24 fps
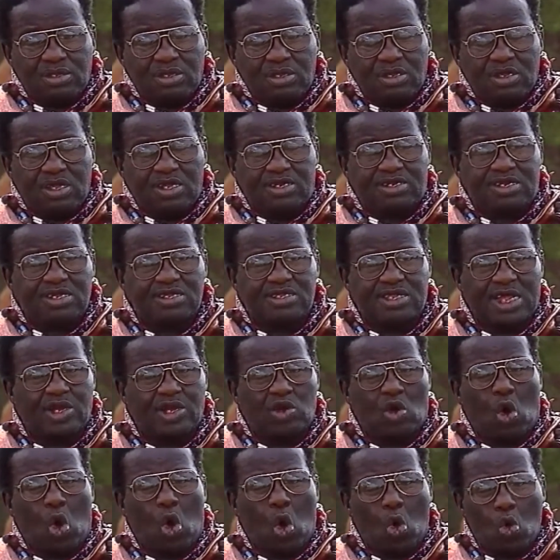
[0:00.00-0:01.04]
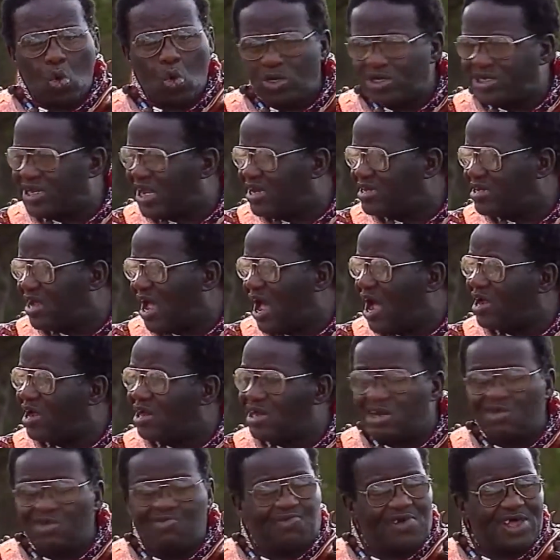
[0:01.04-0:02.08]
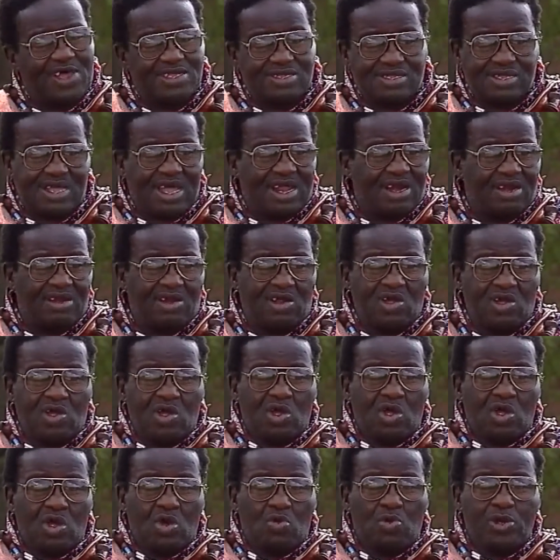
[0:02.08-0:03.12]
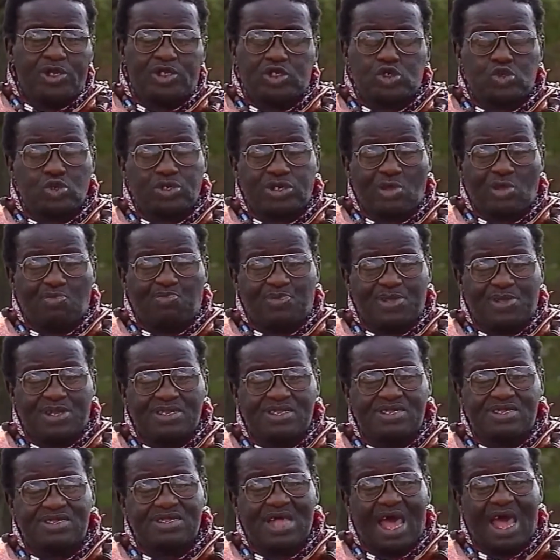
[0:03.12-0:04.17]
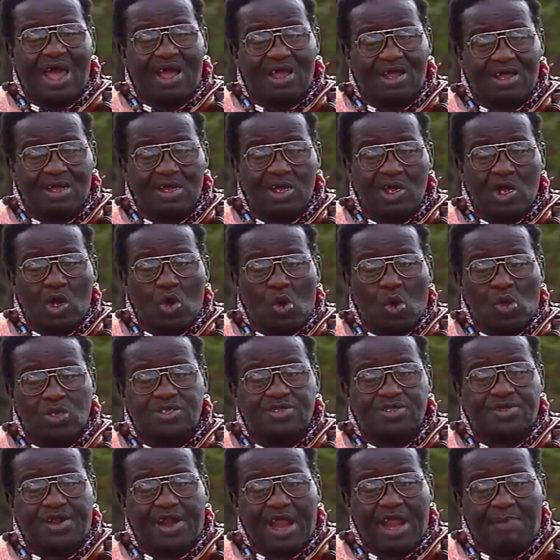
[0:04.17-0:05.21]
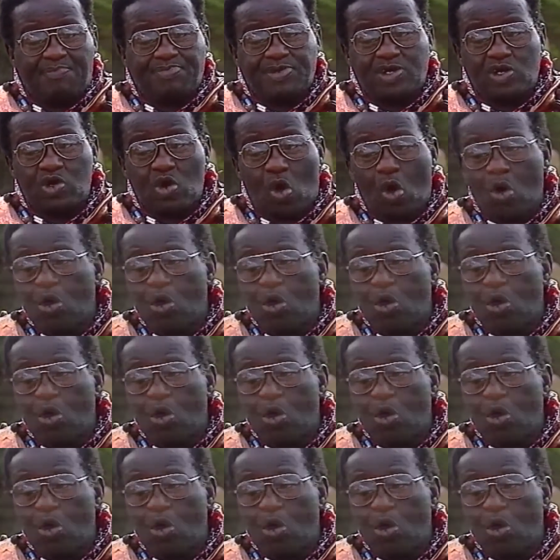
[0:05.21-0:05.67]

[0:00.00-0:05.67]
It is an old and ugly vessel which should have been sunk or scrapped long